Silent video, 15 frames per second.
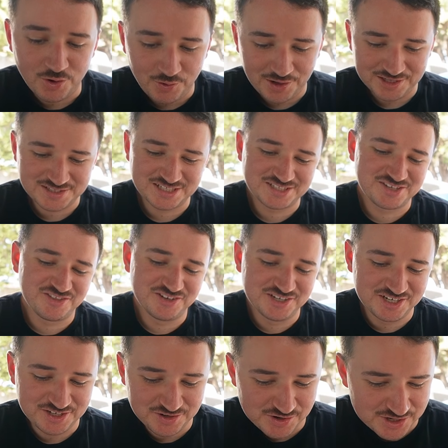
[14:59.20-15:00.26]
All right, let's get to the
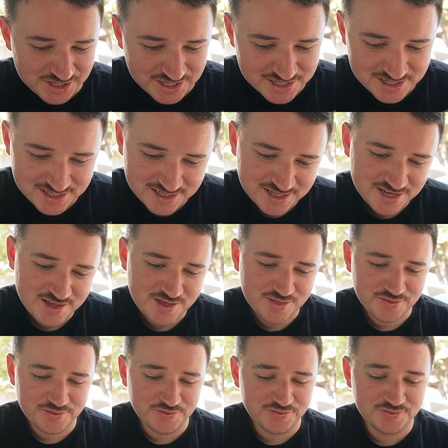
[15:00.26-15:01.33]
nitty gritty.
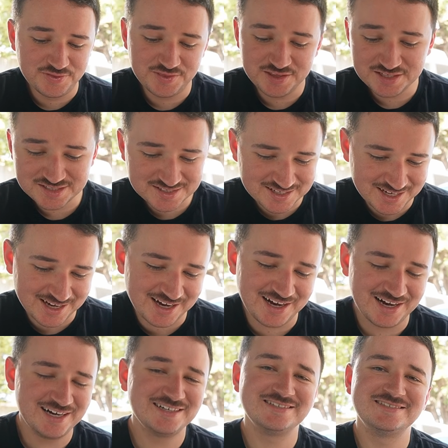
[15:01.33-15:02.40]
This
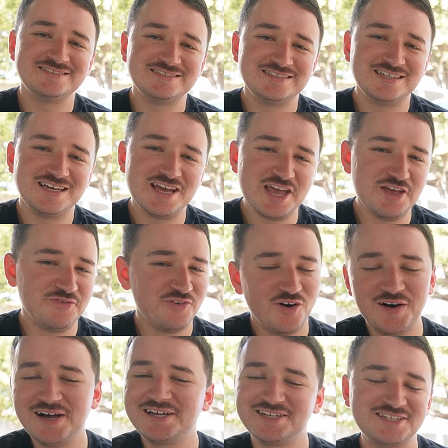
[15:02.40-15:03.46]
car, if
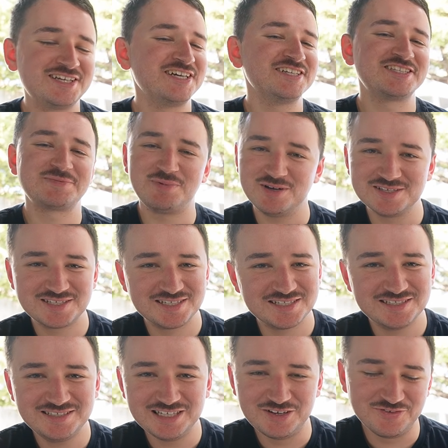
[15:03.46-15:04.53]
I didn't get
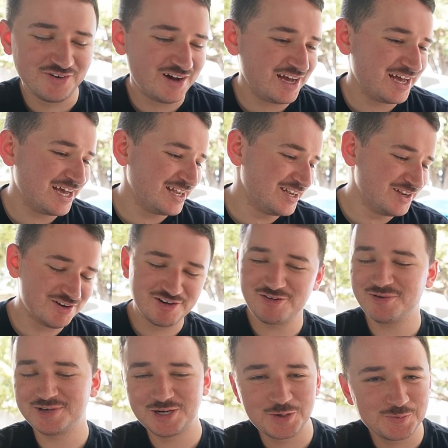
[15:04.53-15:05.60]
sponsored, if I had no
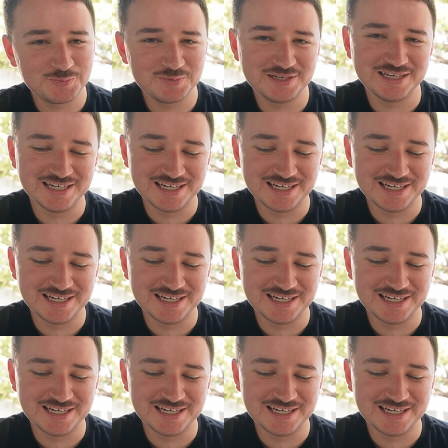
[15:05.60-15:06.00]
one helping me